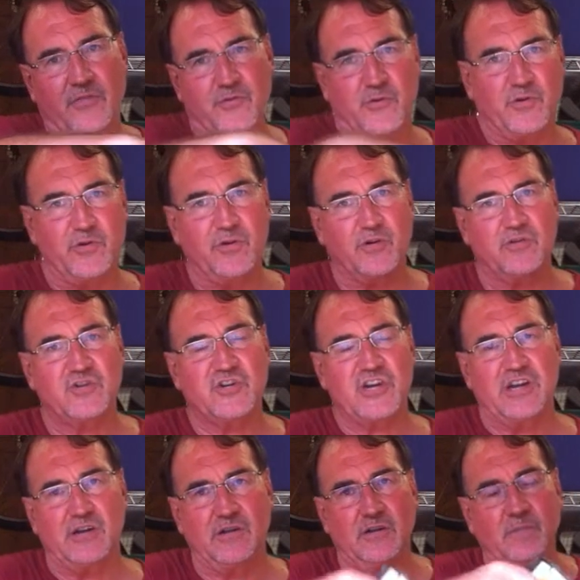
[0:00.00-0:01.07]
through your
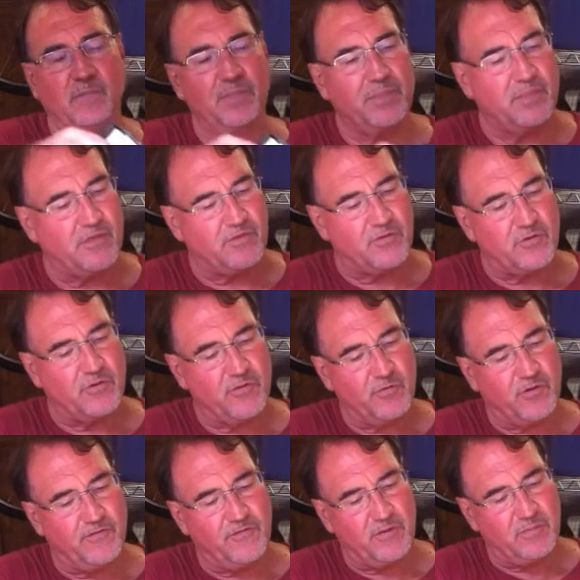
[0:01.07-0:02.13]
shingle, through the
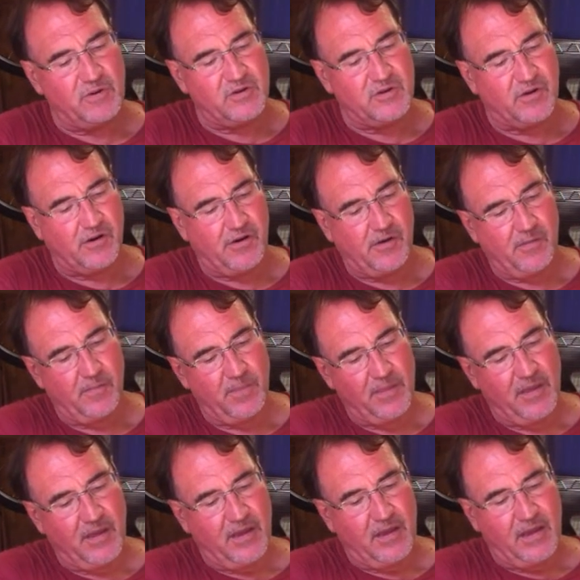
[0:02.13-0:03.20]
roofing material,
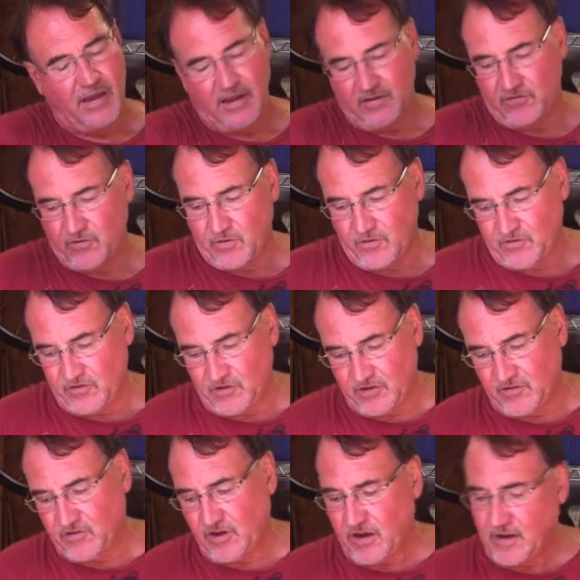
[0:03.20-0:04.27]
and so it
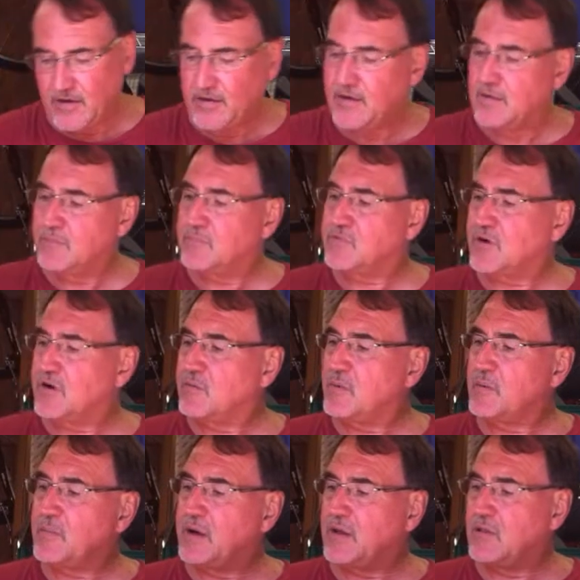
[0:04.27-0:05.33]
sticks out. And I'm trying to
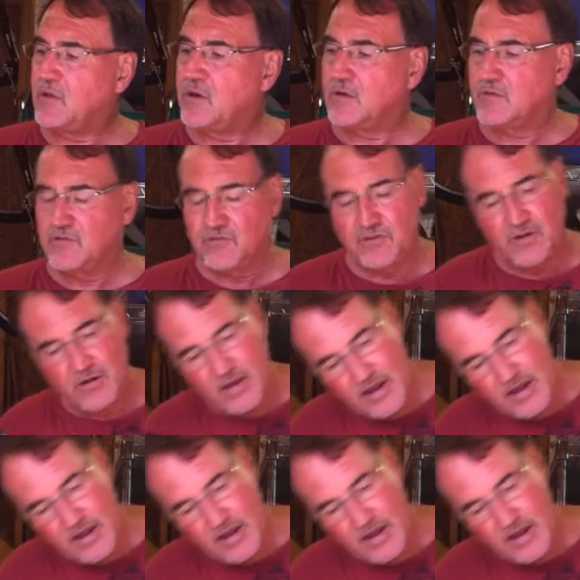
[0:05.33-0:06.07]
remember how long those little